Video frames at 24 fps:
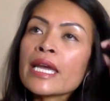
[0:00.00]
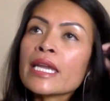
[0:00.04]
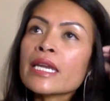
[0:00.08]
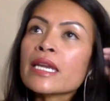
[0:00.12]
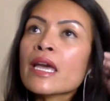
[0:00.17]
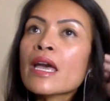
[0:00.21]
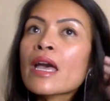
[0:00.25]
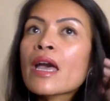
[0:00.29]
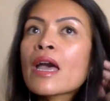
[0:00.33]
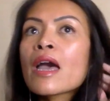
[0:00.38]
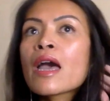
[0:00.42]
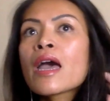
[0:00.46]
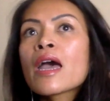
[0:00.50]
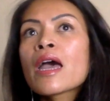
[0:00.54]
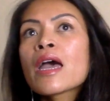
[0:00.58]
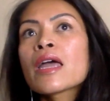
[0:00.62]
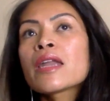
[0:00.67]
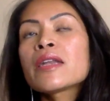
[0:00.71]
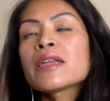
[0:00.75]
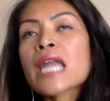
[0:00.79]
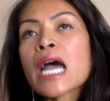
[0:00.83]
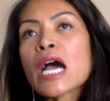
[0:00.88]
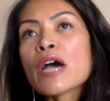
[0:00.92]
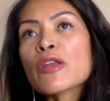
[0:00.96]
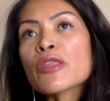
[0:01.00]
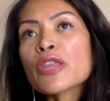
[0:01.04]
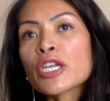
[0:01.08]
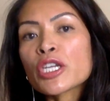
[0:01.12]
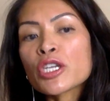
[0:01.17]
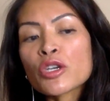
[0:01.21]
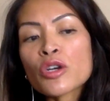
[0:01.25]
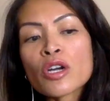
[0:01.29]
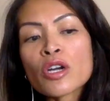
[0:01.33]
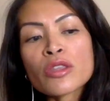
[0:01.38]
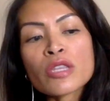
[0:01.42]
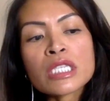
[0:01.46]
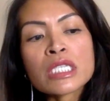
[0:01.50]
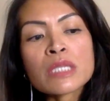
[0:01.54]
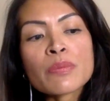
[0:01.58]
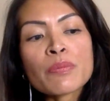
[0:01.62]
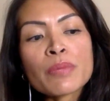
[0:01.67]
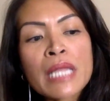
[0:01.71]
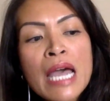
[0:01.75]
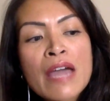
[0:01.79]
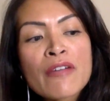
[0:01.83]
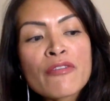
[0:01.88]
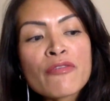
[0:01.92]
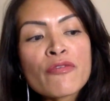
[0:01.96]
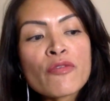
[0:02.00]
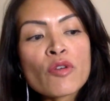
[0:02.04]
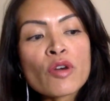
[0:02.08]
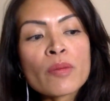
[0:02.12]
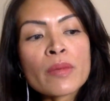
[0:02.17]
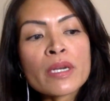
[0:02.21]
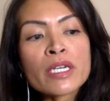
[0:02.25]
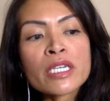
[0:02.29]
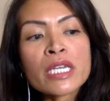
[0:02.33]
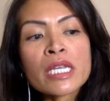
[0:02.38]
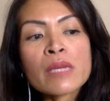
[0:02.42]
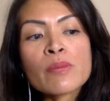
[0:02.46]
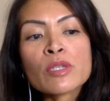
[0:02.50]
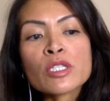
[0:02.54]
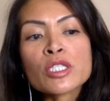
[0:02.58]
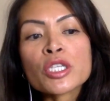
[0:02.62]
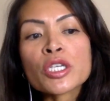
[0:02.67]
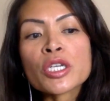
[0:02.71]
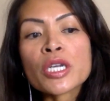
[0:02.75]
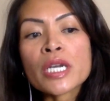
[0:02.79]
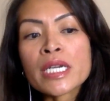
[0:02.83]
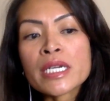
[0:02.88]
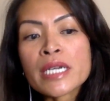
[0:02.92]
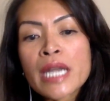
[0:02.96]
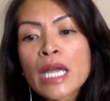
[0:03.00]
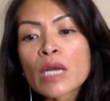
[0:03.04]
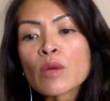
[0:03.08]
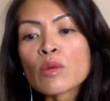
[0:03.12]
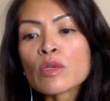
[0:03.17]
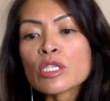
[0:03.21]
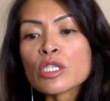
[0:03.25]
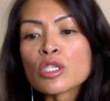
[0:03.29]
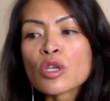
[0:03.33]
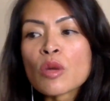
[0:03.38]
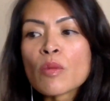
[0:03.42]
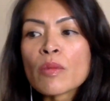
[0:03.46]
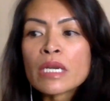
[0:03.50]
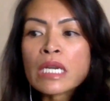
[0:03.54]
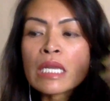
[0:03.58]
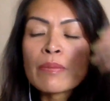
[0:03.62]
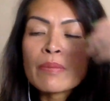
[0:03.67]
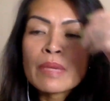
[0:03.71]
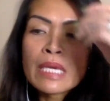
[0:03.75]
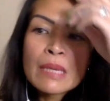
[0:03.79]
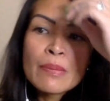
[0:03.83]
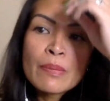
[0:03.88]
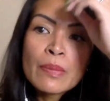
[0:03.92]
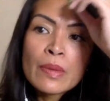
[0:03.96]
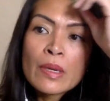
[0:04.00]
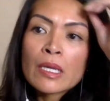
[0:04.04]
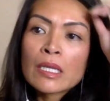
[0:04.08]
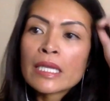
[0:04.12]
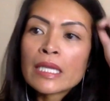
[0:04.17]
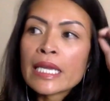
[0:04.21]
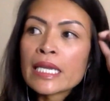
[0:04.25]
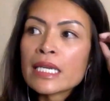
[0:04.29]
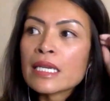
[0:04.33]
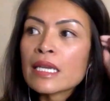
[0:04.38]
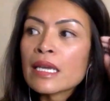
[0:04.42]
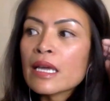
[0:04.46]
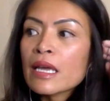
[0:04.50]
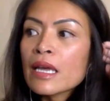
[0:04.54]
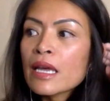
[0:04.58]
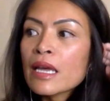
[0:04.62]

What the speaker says: And now that you're on this platform and able to connect with so many people and